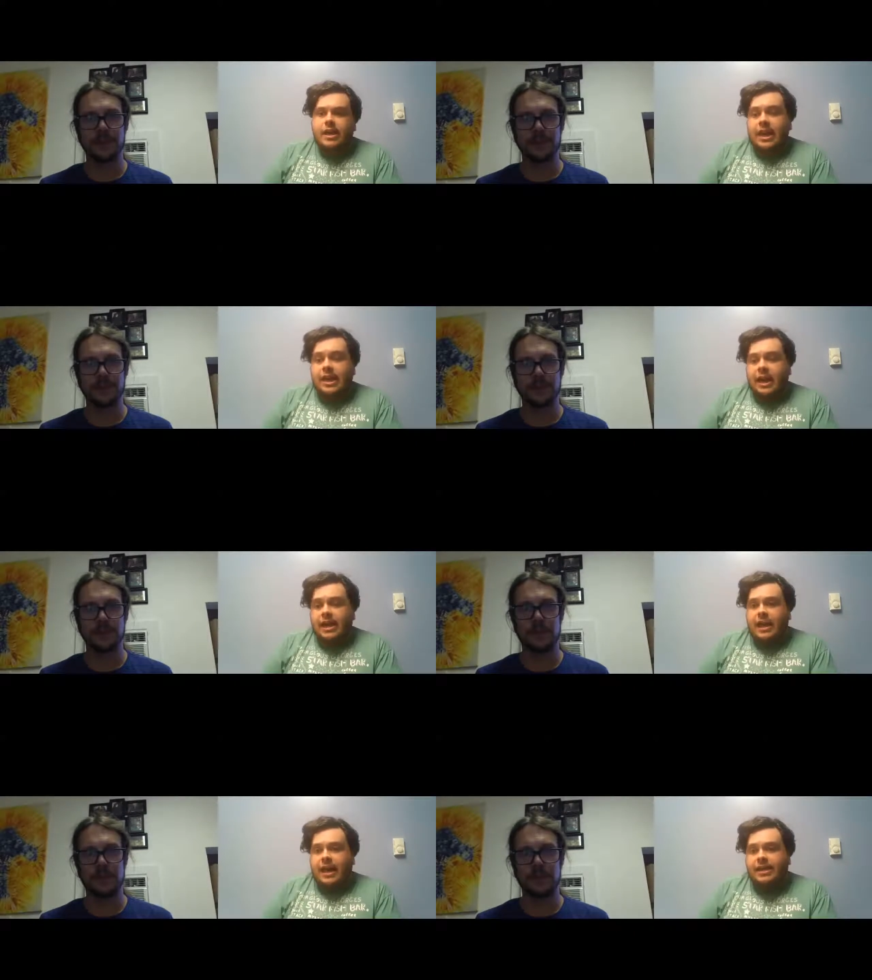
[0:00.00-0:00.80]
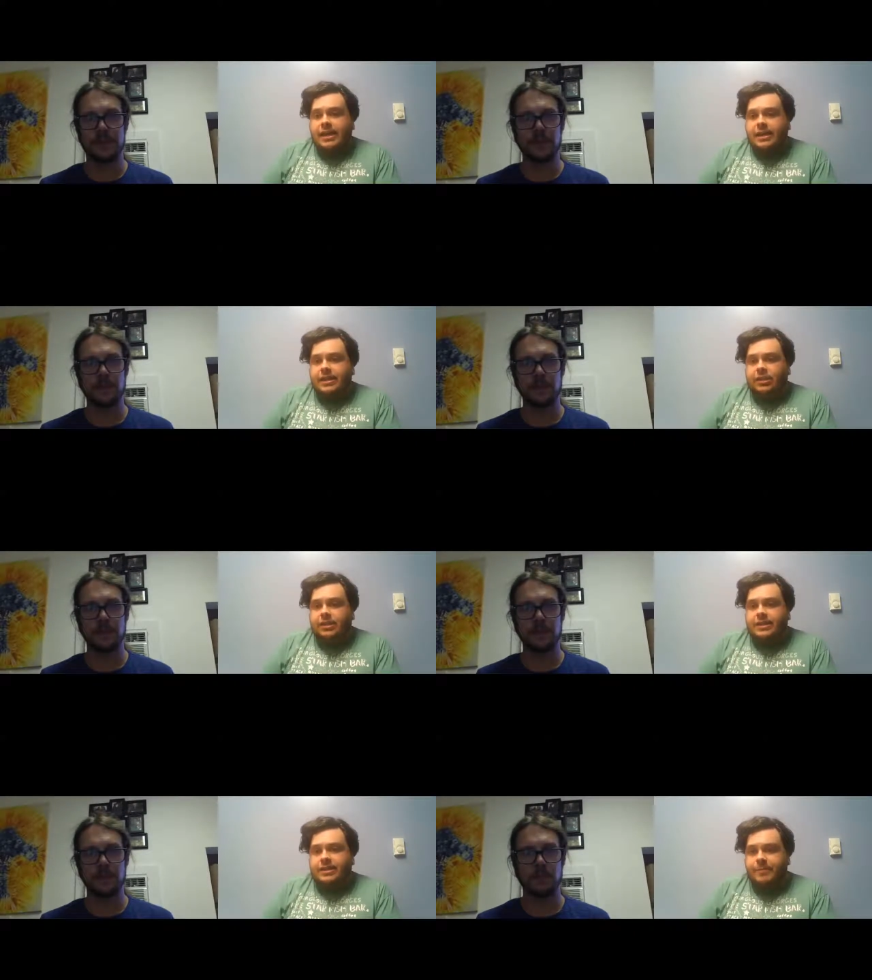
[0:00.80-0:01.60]
Speaker 1: And I, I think that there
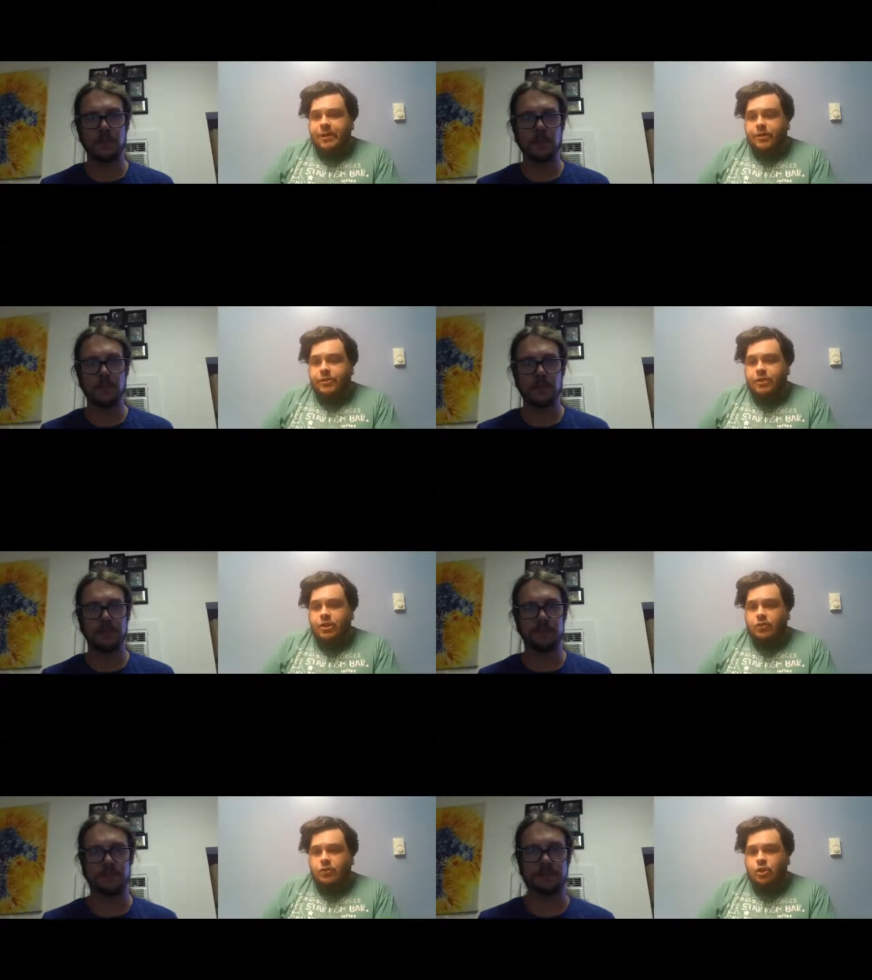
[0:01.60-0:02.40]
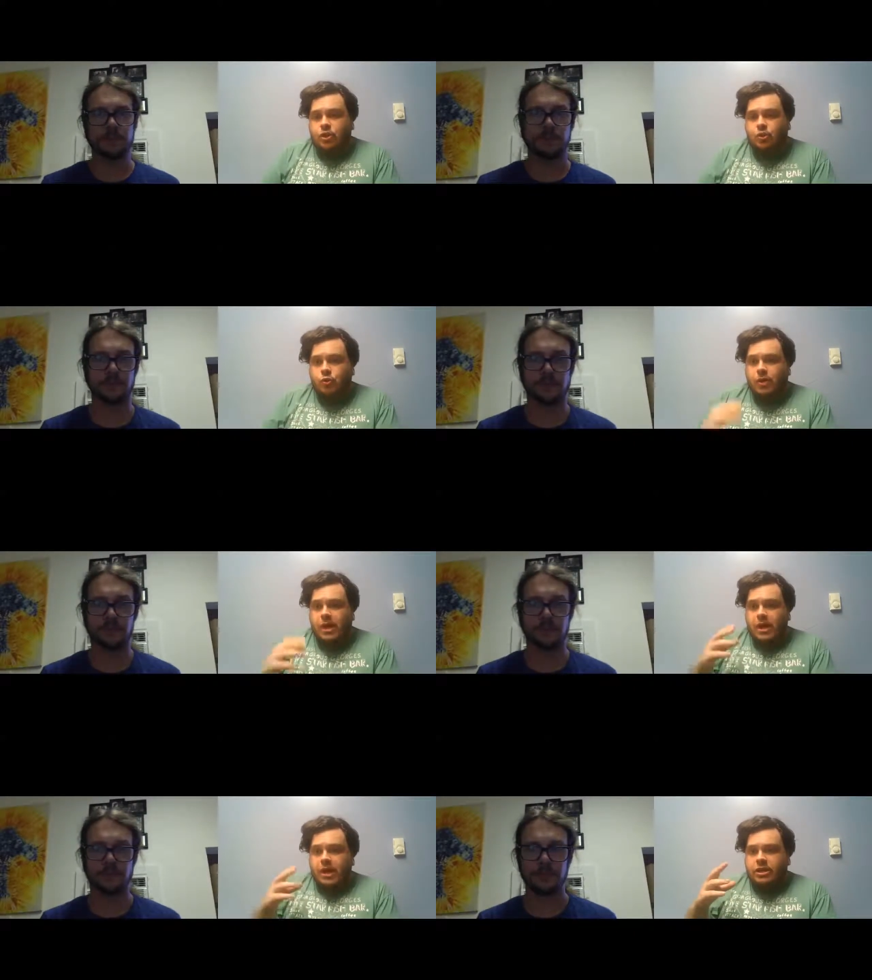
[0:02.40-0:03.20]
is something also to,
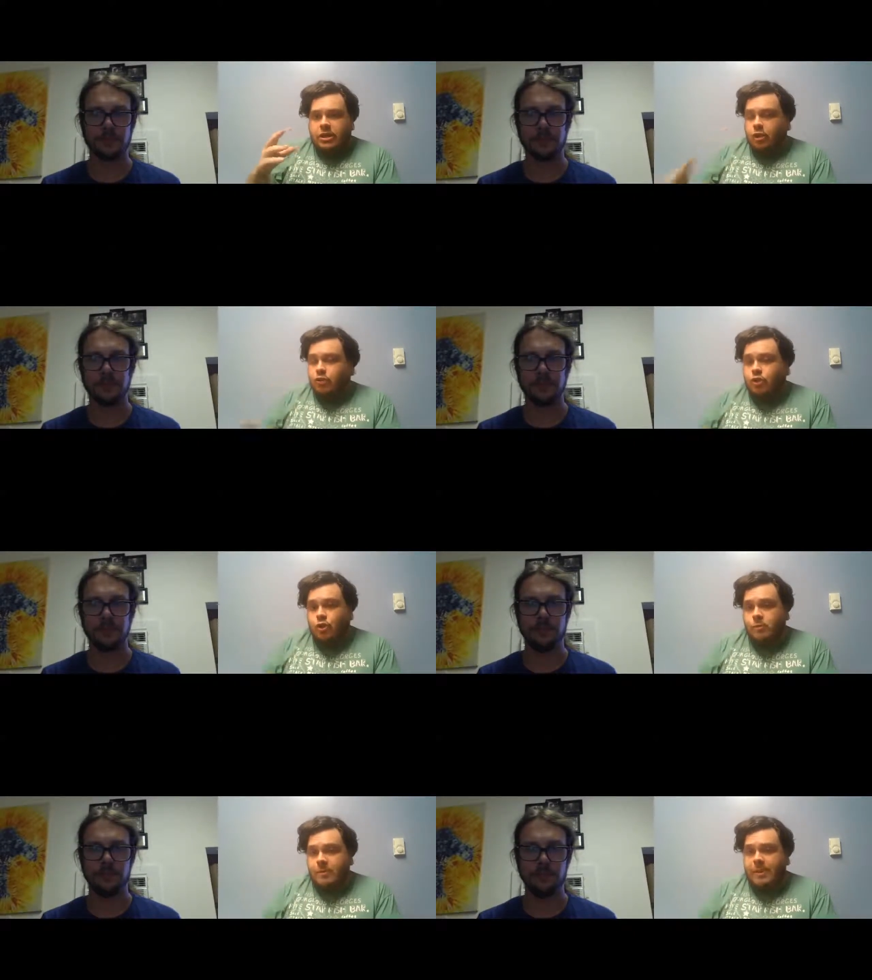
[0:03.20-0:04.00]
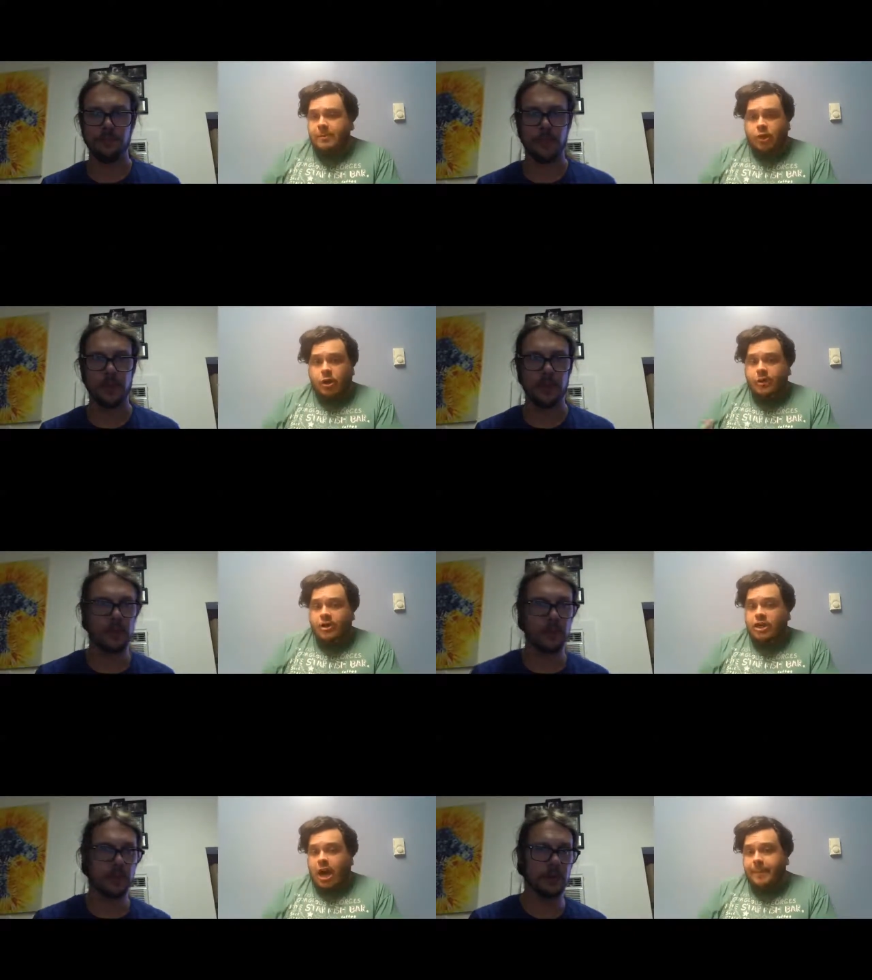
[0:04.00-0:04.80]
you know, two people going
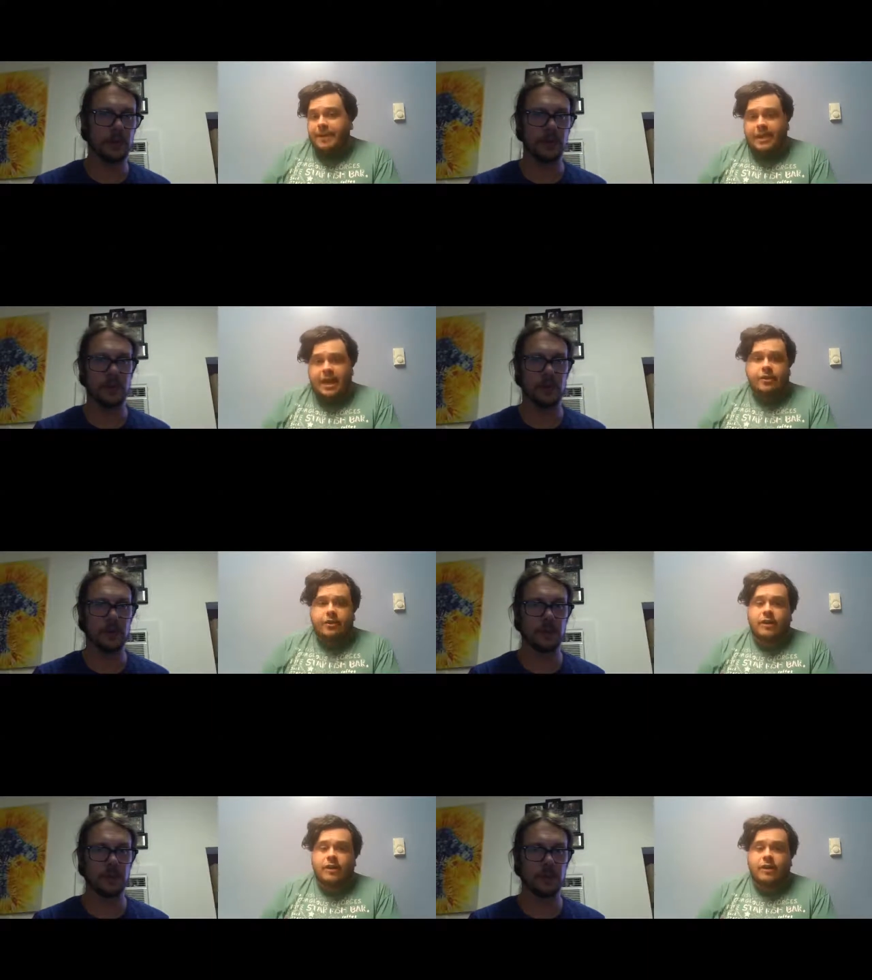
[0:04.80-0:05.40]
shopping together.